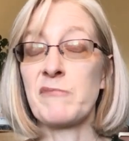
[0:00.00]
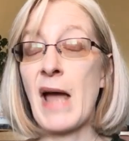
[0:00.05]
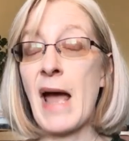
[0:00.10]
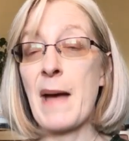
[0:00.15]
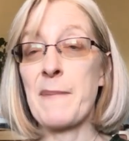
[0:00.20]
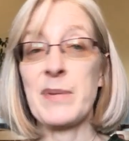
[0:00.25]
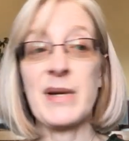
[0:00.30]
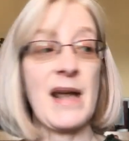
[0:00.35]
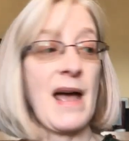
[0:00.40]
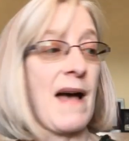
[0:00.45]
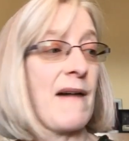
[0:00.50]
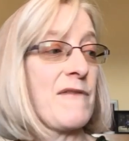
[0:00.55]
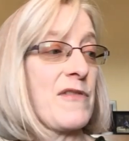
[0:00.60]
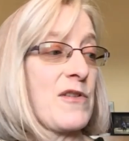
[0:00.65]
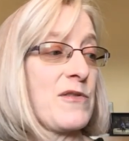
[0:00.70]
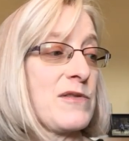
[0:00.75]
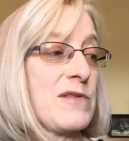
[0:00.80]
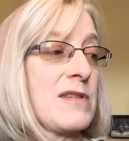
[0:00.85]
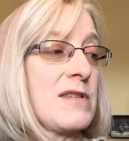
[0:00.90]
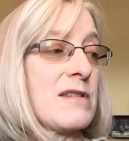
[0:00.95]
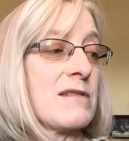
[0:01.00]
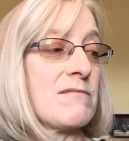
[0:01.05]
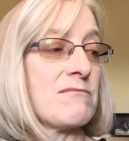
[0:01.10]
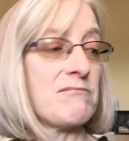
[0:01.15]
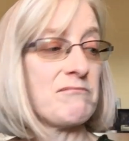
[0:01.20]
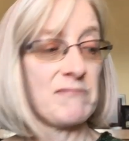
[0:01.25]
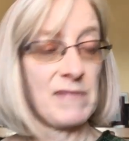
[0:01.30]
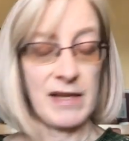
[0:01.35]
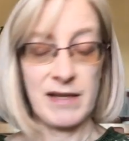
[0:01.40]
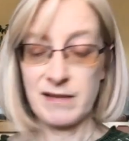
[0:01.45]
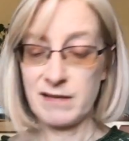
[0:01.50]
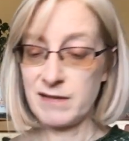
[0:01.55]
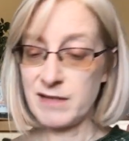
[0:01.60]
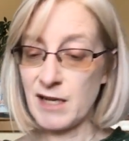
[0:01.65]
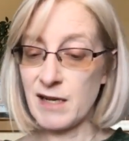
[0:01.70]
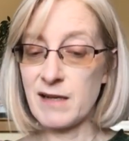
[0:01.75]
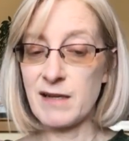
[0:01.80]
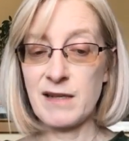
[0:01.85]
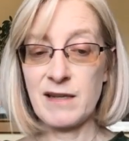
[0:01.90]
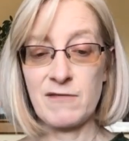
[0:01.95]
happy to have those like
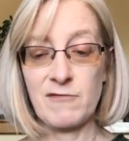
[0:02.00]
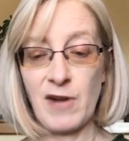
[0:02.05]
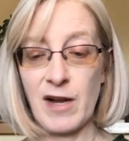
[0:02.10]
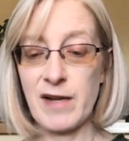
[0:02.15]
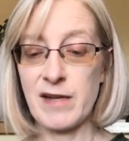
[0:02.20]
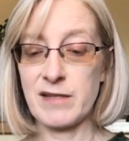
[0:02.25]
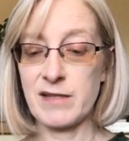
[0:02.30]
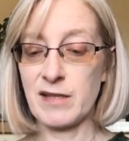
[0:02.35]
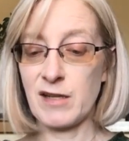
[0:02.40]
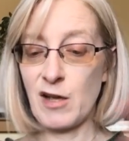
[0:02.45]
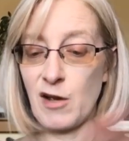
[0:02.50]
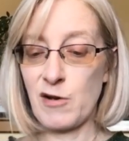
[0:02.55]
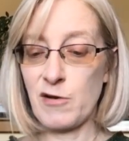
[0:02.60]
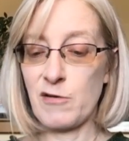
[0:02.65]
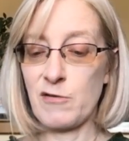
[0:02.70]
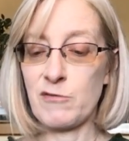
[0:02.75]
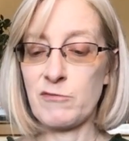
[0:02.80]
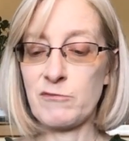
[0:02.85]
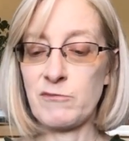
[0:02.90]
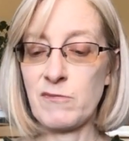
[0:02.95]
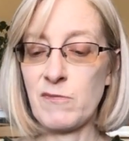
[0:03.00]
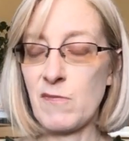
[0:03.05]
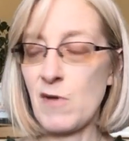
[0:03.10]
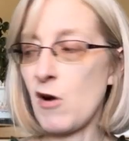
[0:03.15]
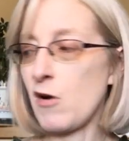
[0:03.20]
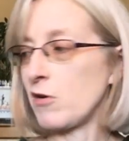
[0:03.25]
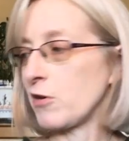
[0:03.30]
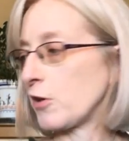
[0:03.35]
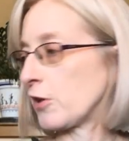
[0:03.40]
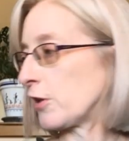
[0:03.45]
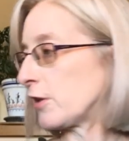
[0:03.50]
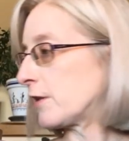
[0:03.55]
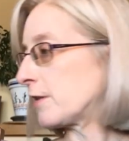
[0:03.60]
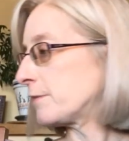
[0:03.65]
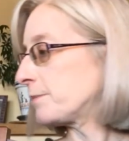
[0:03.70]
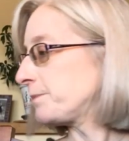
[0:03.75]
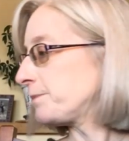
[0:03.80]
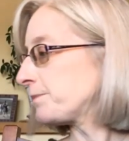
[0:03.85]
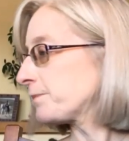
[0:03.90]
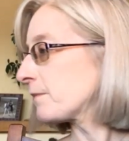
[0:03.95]
done and ready to go, all good.
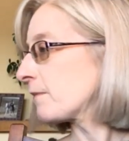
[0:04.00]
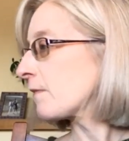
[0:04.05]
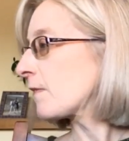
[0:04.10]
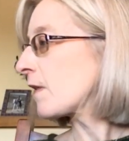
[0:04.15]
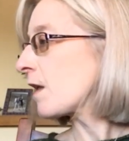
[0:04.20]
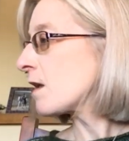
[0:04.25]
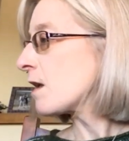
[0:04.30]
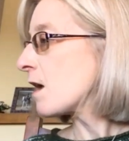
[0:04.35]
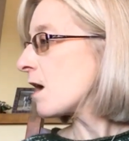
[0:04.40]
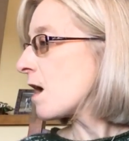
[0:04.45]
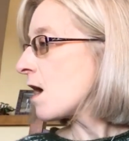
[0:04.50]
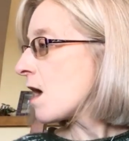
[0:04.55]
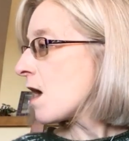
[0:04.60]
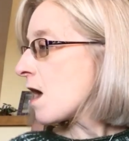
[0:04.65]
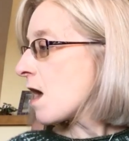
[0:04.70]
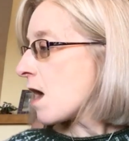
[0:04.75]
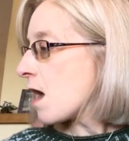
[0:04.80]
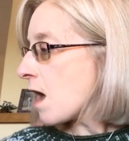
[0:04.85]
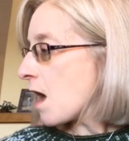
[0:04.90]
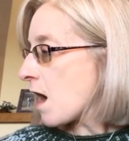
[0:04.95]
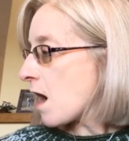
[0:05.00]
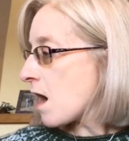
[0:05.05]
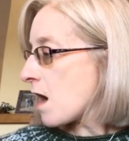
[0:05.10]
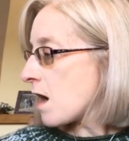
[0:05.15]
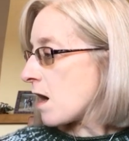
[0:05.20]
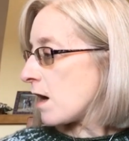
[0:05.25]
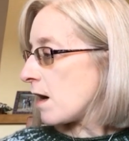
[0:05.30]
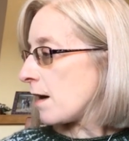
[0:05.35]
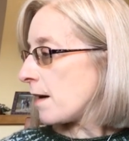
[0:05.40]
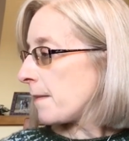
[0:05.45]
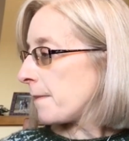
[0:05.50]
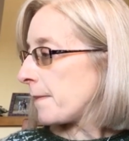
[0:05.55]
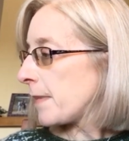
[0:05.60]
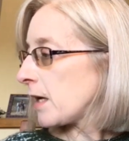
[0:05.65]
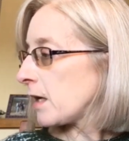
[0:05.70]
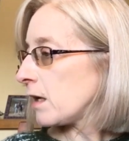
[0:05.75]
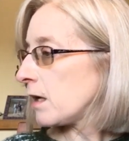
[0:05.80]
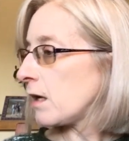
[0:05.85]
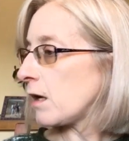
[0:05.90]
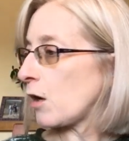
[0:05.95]

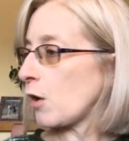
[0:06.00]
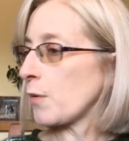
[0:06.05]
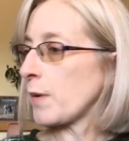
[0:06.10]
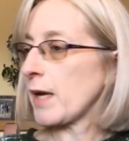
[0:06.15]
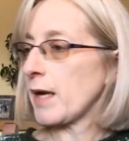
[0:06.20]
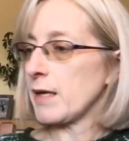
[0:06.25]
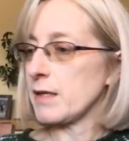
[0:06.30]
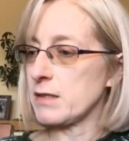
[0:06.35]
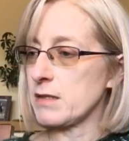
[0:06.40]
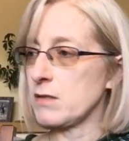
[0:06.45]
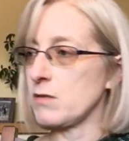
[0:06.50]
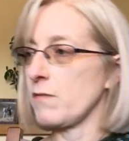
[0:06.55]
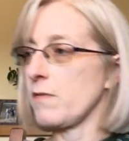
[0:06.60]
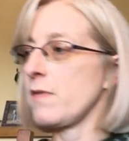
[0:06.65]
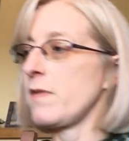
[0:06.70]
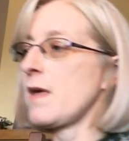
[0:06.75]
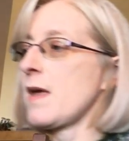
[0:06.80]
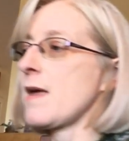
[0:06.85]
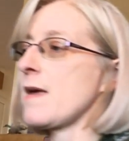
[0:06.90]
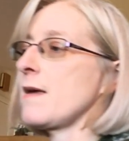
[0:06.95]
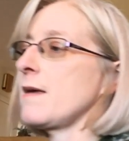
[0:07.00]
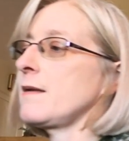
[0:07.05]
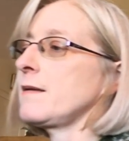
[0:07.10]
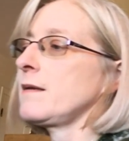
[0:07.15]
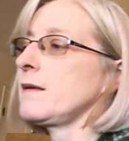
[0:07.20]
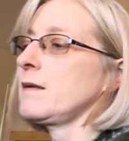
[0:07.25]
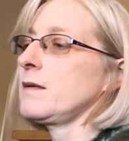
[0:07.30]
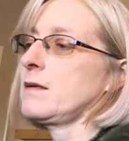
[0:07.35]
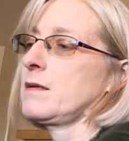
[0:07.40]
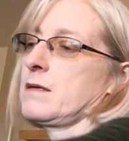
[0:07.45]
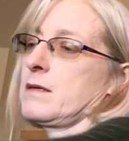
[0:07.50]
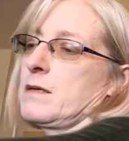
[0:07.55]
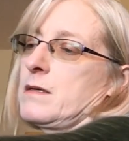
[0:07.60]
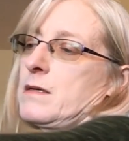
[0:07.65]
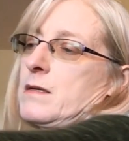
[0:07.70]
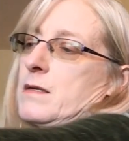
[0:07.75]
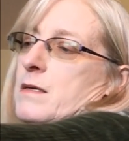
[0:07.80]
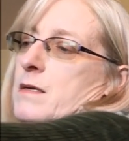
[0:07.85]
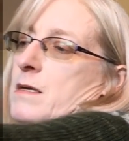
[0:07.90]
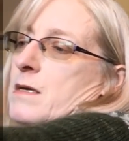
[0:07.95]
Okay, so then,
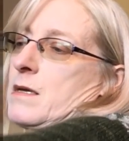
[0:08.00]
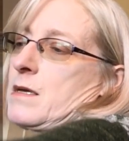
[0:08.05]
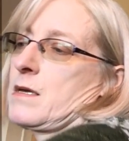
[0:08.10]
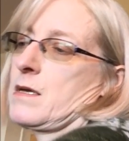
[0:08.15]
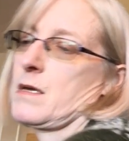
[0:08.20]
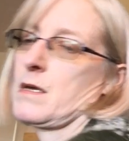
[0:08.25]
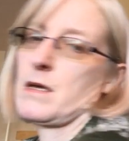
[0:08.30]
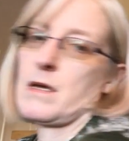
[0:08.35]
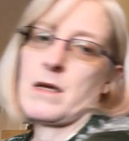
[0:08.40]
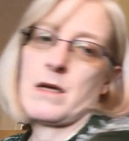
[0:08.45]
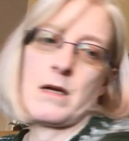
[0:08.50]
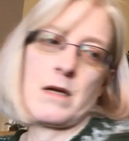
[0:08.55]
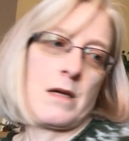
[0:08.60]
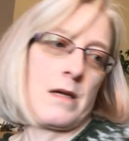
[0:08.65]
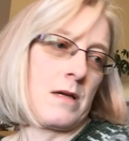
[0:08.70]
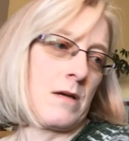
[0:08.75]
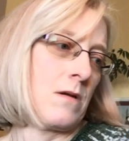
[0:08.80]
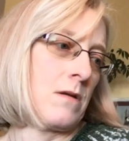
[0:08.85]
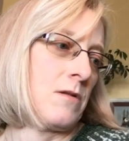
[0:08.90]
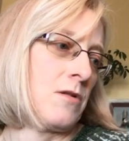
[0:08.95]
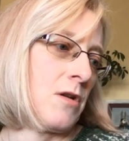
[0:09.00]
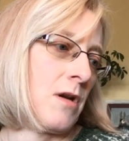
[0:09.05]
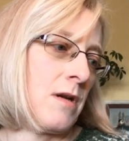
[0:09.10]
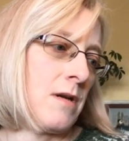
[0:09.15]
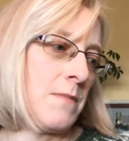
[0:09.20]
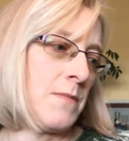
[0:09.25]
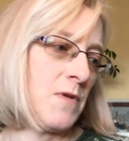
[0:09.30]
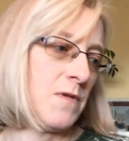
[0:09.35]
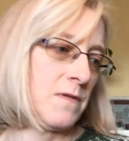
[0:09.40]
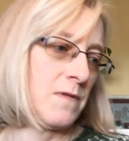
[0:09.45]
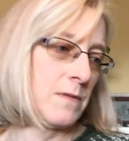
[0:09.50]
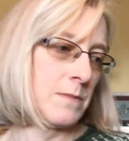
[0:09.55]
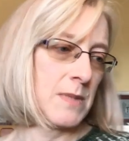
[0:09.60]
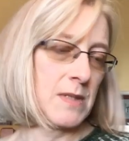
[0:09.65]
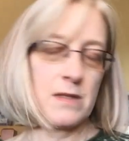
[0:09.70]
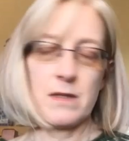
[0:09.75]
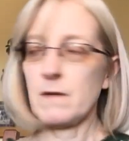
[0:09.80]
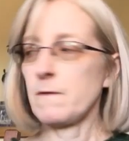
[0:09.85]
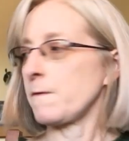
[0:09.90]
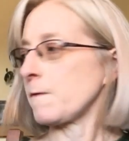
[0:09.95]
hang on, trying to move some
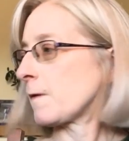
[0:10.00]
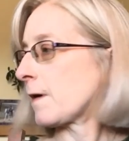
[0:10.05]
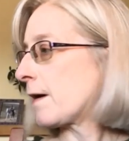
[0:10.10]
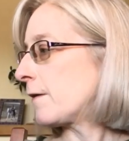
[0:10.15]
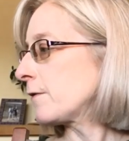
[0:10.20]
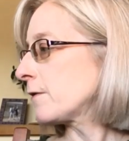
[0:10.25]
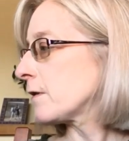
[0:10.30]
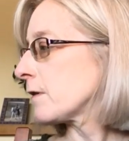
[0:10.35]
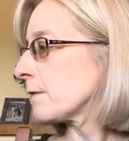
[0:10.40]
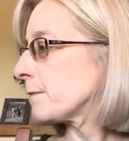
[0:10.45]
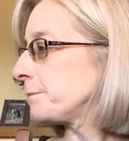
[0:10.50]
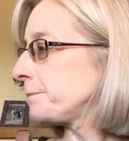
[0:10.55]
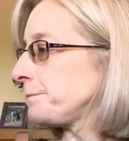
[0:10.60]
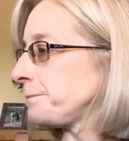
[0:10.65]
stuff around.